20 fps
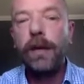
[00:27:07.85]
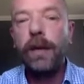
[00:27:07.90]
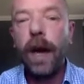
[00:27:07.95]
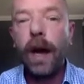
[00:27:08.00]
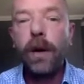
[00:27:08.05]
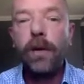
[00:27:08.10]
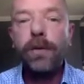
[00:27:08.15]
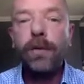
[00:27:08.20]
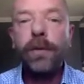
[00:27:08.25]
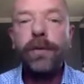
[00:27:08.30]

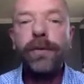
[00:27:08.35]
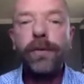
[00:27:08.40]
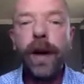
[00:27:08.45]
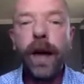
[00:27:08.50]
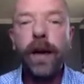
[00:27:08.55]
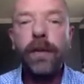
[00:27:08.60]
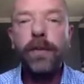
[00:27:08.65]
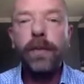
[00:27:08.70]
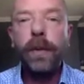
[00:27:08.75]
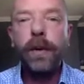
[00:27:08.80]
down to
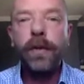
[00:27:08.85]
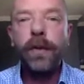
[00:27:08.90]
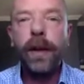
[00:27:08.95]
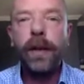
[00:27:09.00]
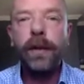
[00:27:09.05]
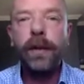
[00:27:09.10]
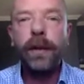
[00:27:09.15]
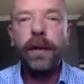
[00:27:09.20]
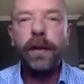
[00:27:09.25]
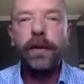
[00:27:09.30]

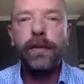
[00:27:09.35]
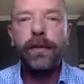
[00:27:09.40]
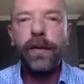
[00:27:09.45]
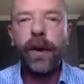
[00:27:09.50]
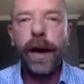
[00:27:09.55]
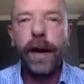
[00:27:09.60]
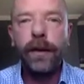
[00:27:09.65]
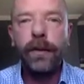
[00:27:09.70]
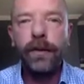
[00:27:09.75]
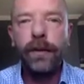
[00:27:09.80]
5% allele
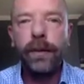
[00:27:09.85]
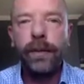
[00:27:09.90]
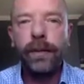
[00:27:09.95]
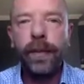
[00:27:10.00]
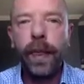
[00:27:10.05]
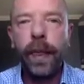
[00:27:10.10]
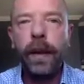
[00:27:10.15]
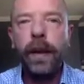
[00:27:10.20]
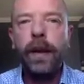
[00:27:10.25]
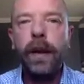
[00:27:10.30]
fraction.
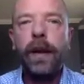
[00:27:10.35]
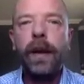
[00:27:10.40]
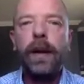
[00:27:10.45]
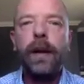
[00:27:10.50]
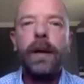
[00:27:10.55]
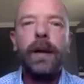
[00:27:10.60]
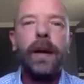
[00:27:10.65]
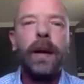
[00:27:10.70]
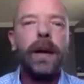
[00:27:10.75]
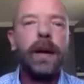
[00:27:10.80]

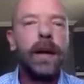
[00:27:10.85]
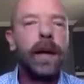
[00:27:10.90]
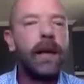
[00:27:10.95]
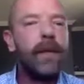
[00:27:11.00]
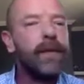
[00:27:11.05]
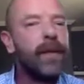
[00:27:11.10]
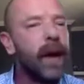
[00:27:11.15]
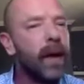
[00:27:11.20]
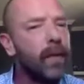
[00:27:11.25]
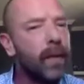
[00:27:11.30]
And
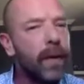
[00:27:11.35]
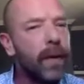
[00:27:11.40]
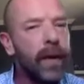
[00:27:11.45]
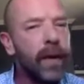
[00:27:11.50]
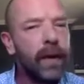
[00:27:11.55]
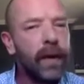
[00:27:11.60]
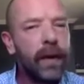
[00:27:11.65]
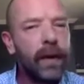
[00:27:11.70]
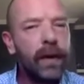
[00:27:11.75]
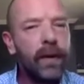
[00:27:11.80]
again,
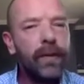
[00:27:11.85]
5% allele